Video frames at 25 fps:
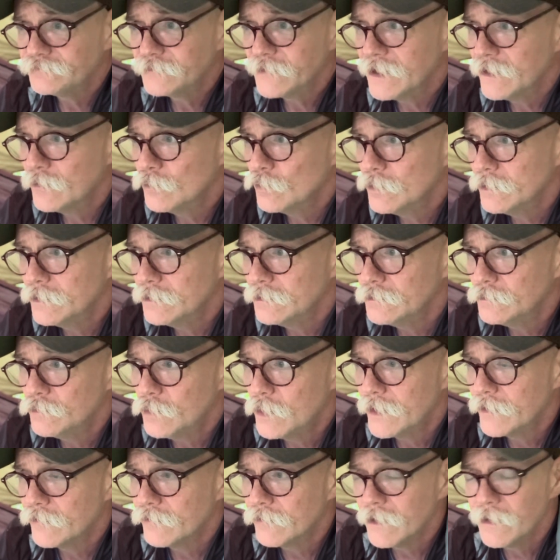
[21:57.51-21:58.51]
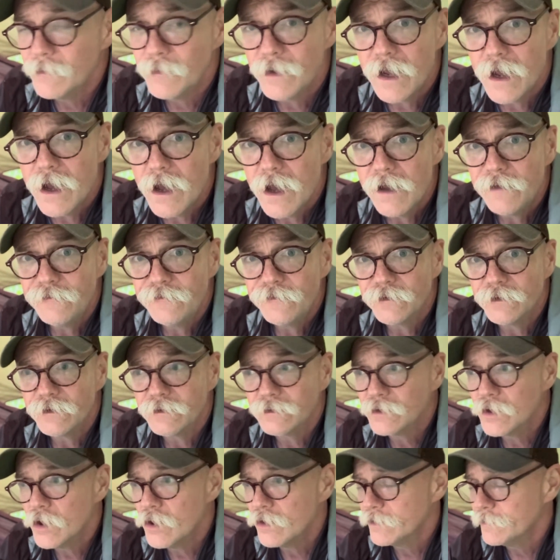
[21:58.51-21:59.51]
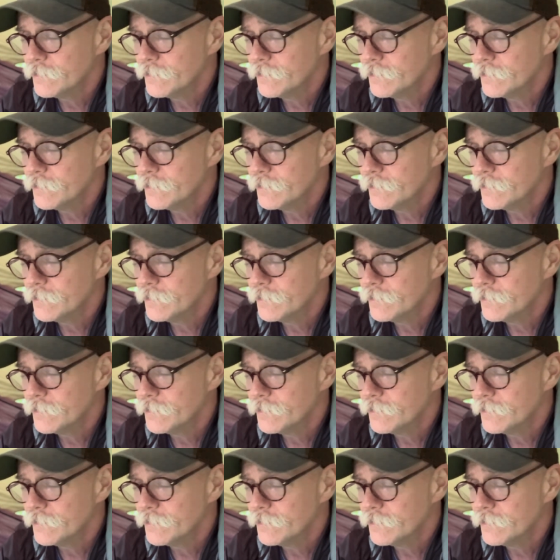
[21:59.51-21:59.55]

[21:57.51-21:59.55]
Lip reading: and will want to run me off or call the